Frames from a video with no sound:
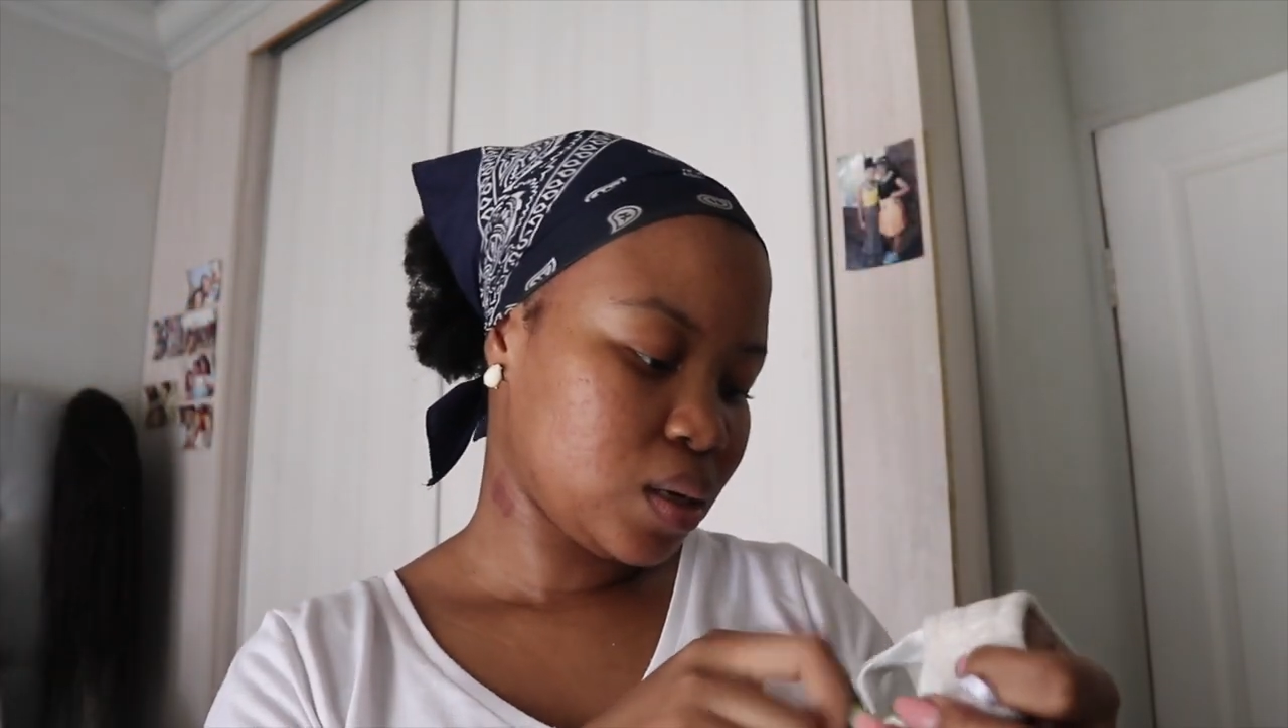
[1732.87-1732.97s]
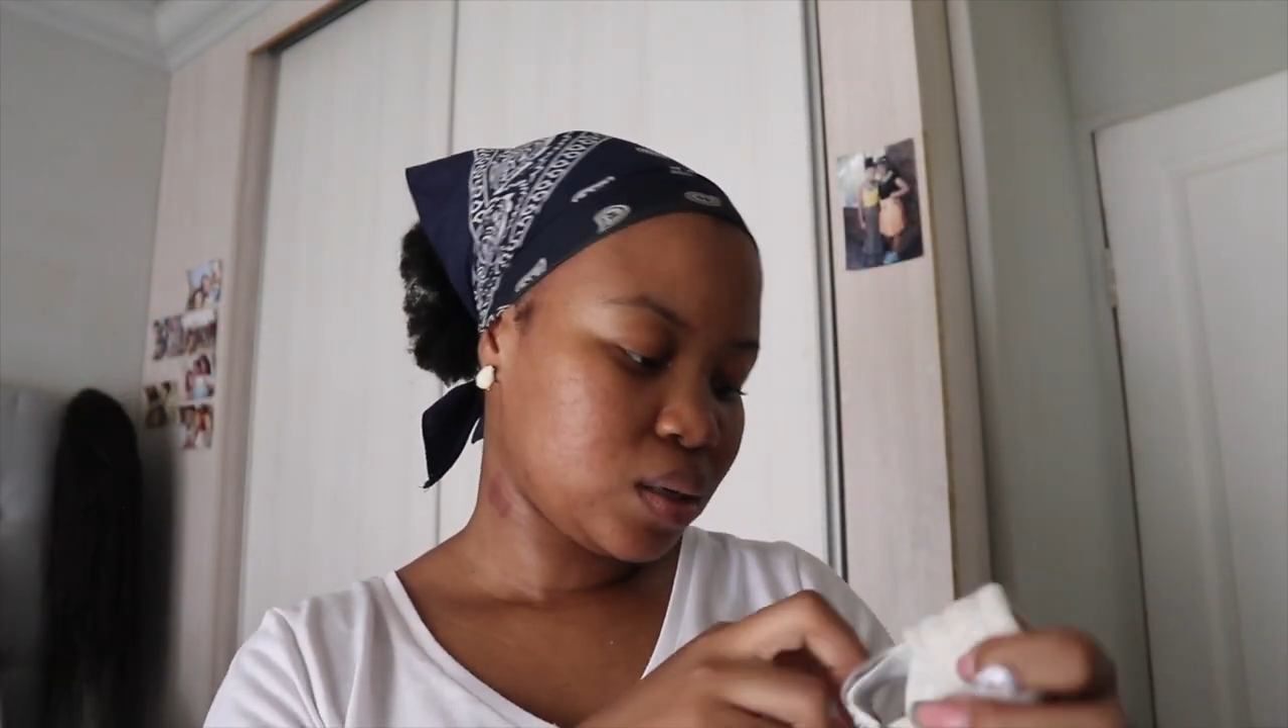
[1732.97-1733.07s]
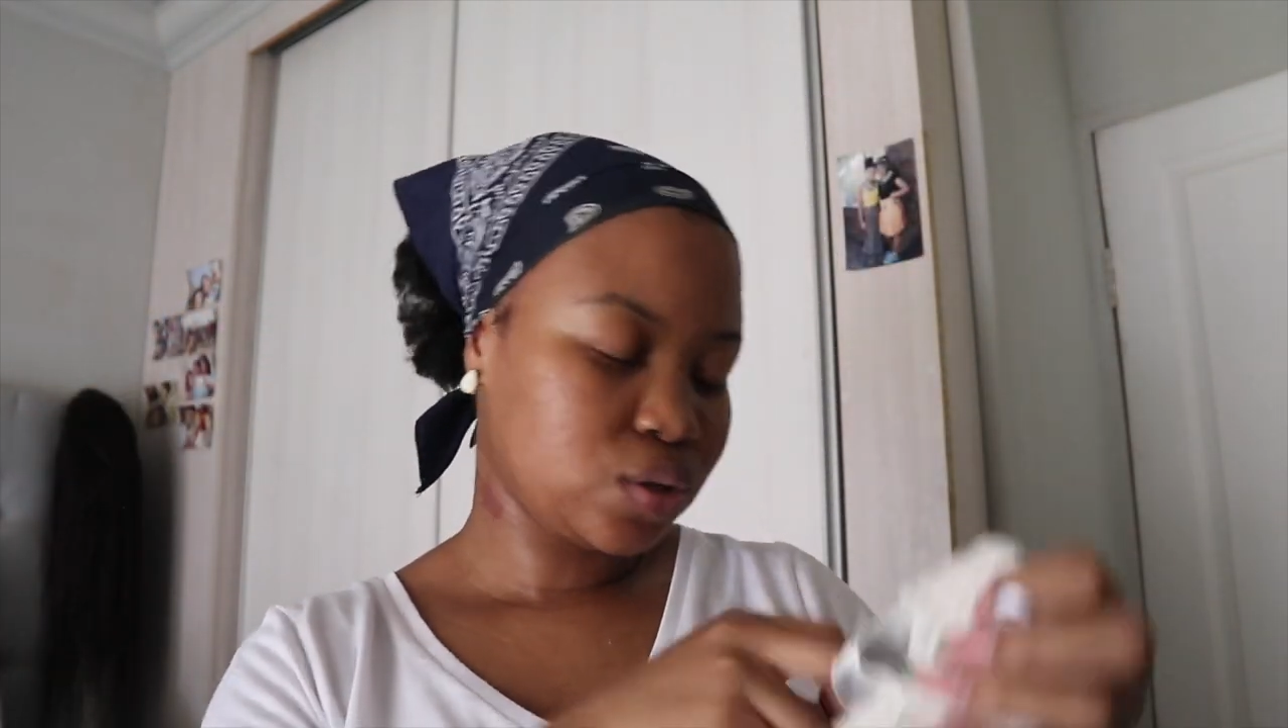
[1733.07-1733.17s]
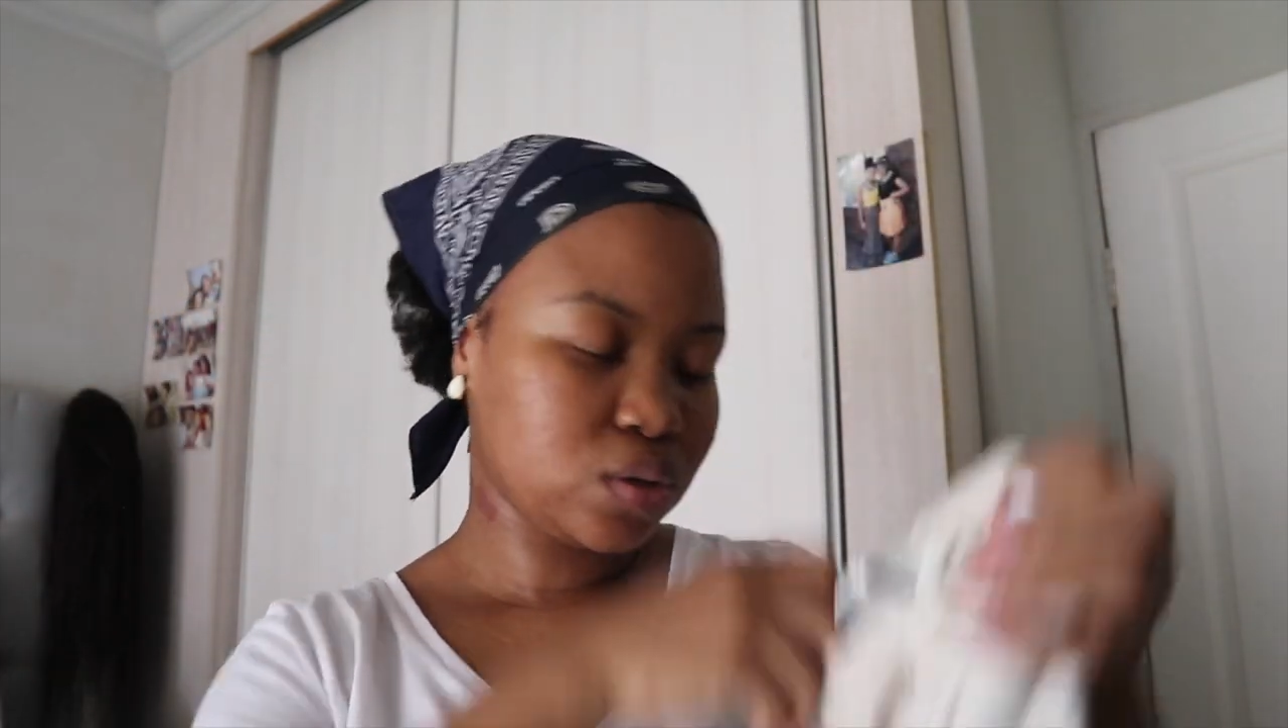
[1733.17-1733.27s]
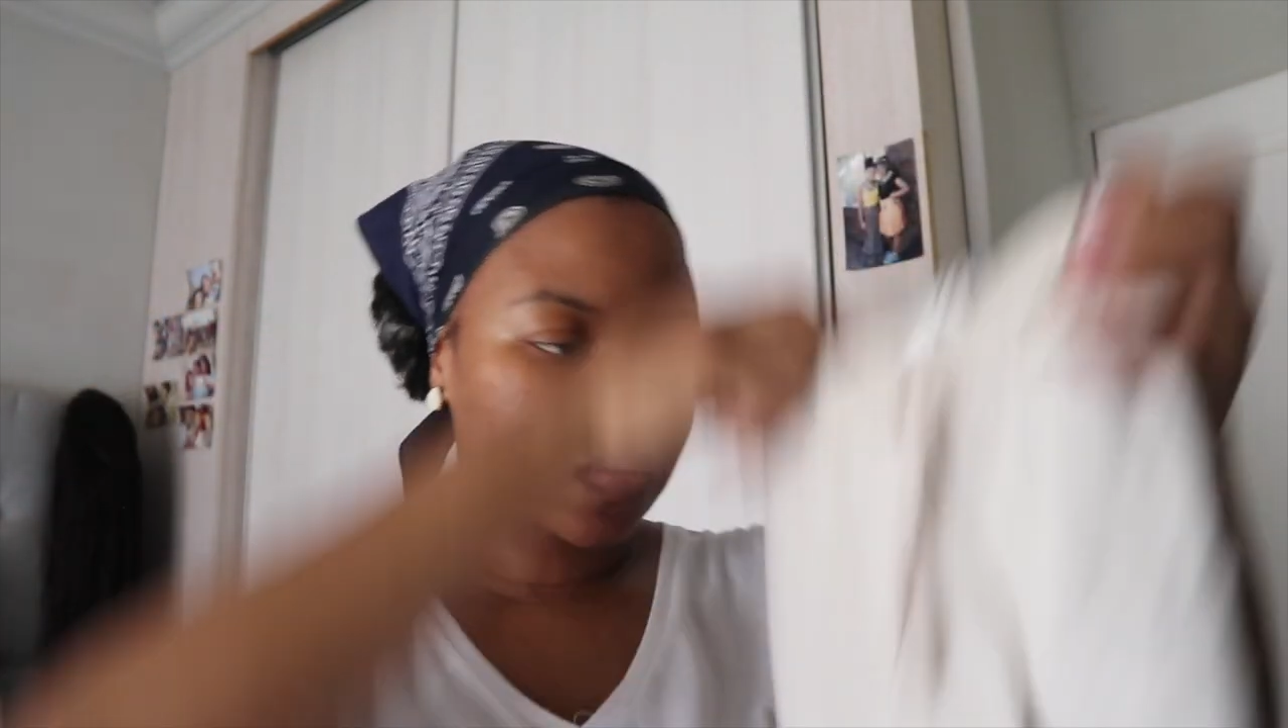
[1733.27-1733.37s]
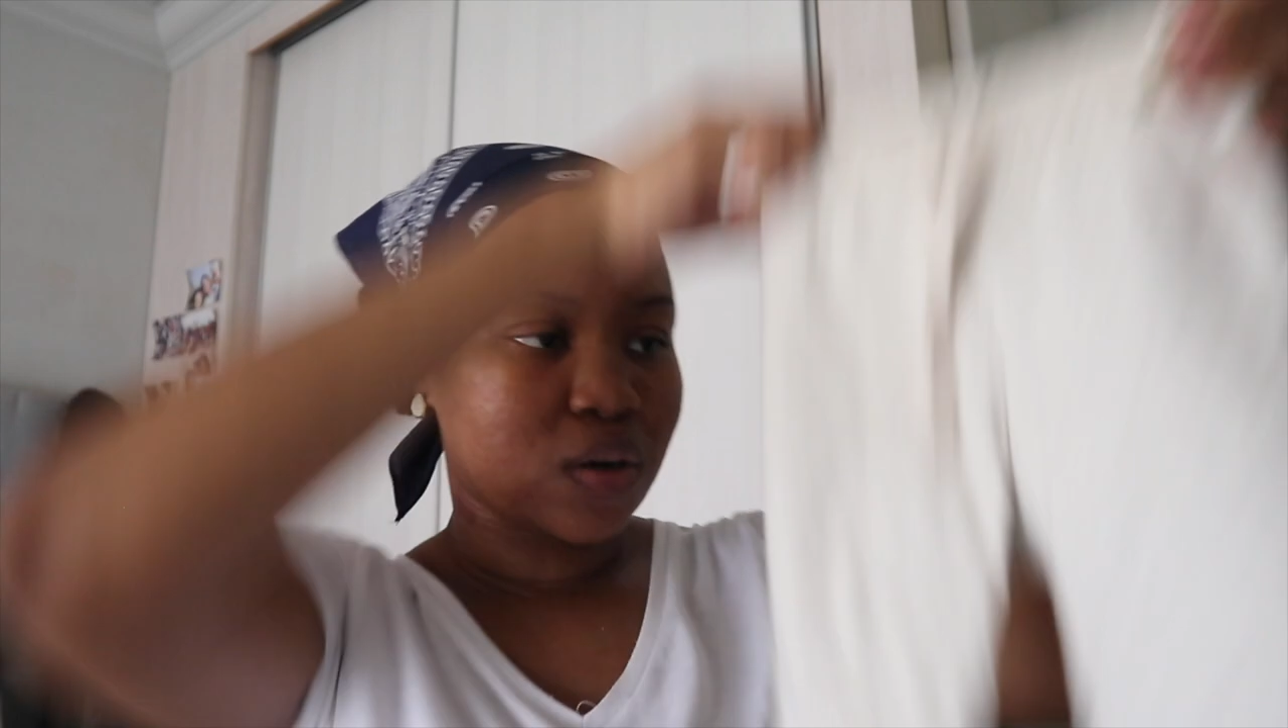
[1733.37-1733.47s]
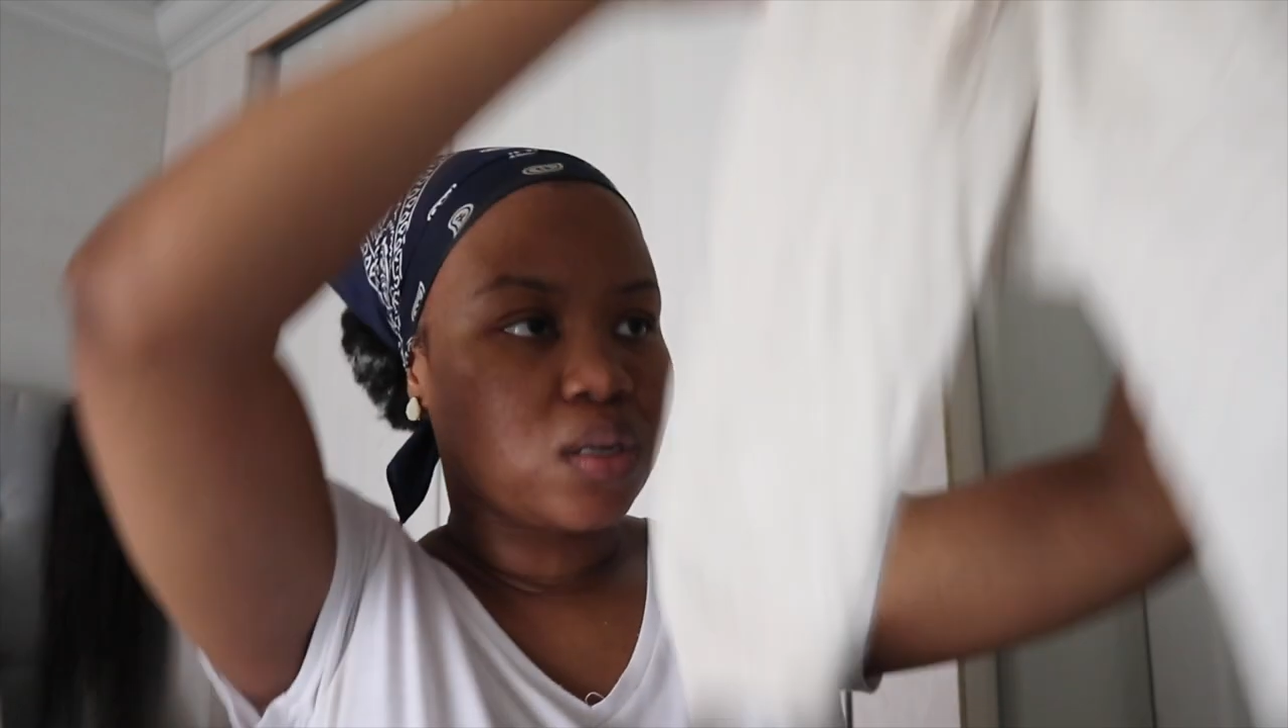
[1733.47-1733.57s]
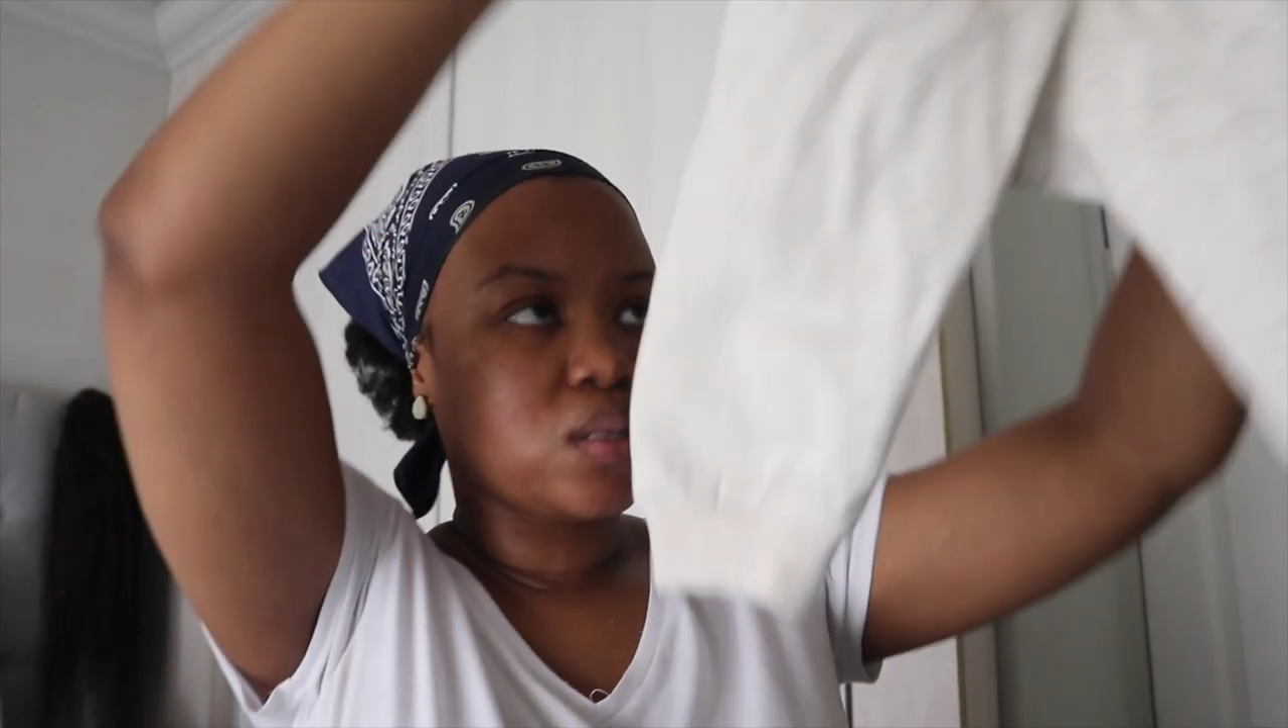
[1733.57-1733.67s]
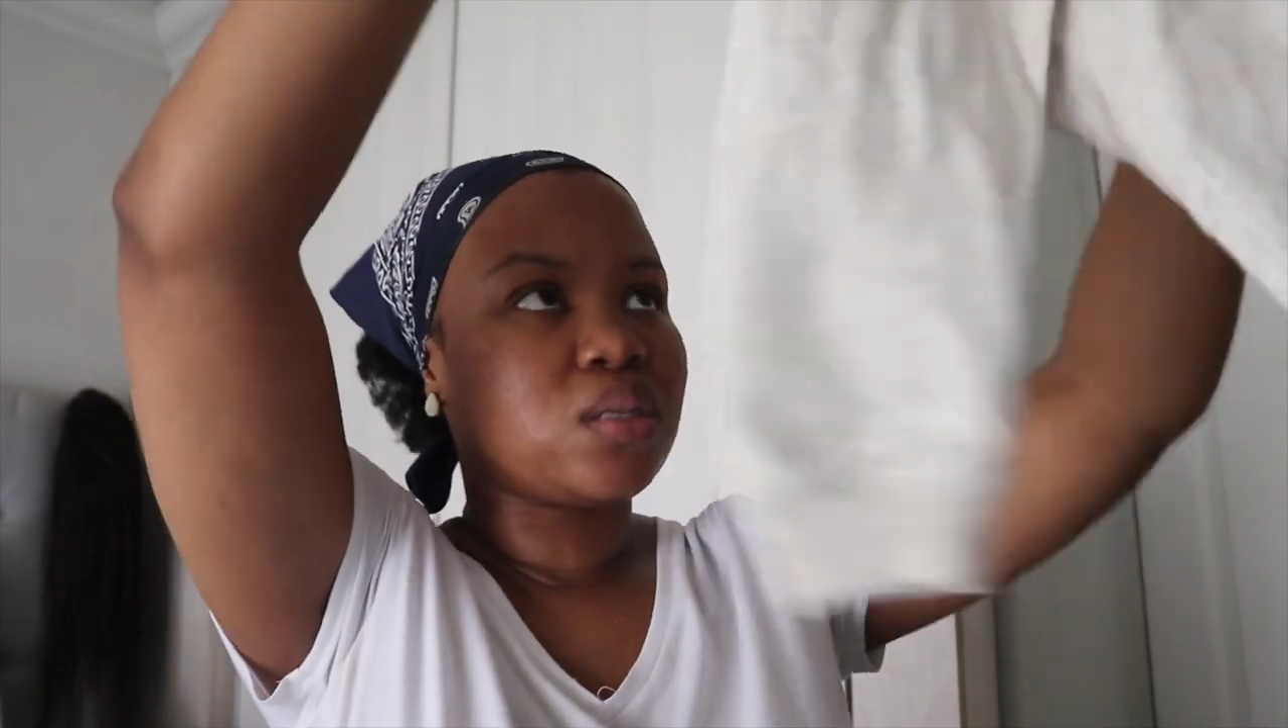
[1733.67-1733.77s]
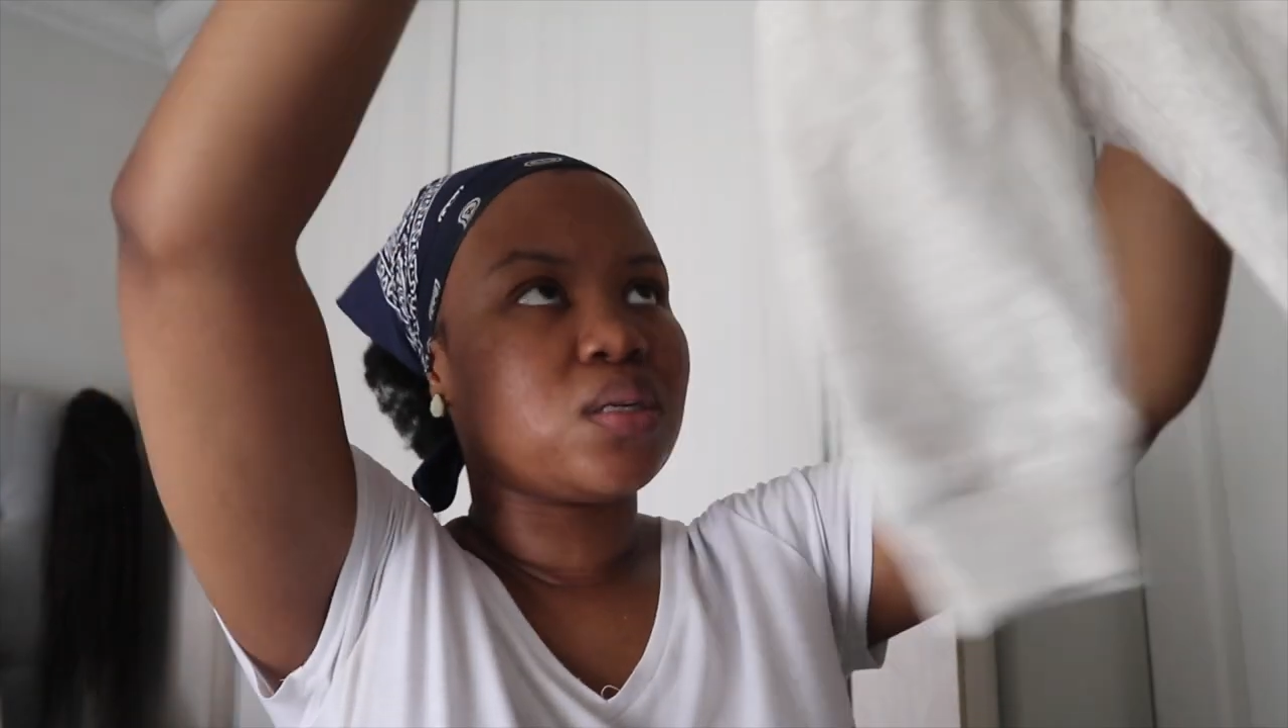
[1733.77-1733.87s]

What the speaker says: Should have gotten this